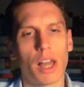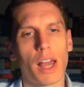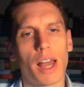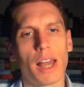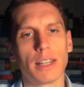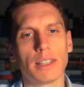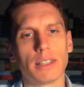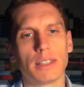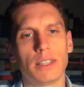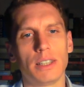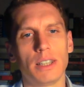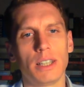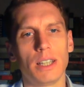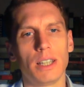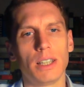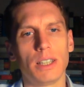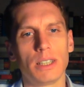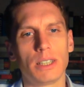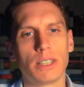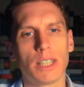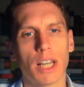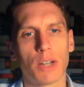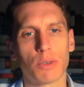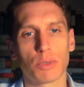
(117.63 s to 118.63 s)
as
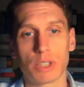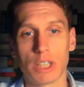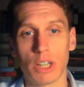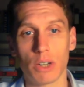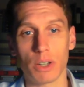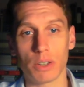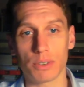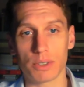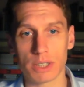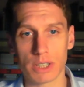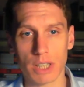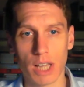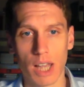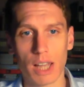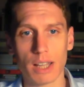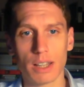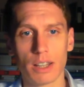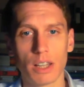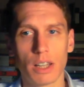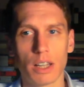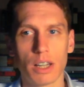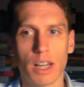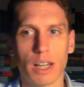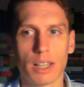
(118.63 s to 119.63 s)
the Secretary of State,
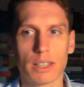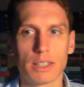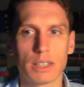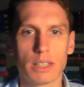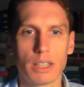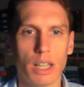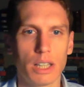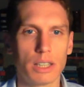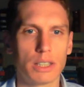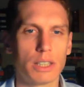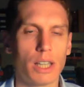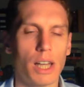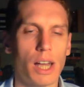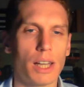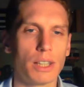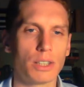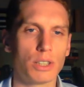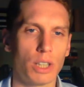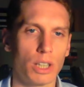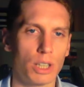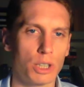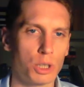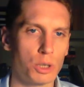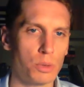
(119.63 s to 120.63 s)
the United States
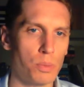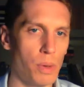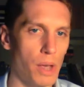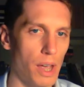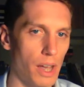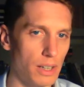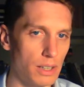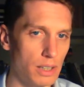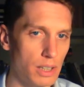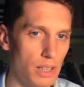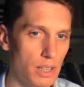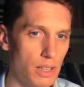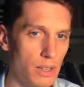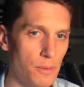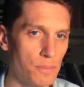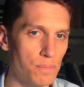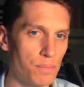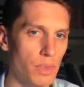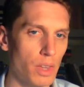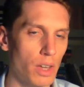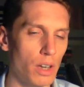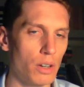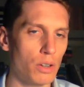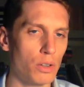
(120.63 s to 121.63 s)
has expanded
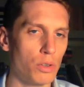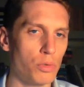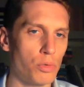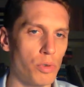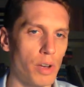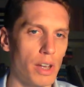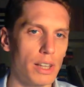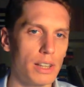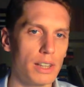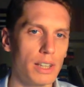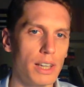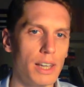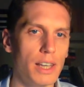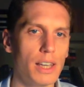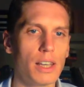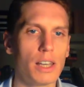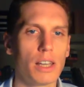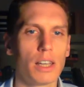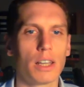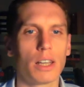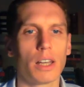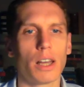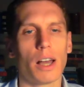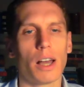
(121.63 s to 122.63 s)
greatly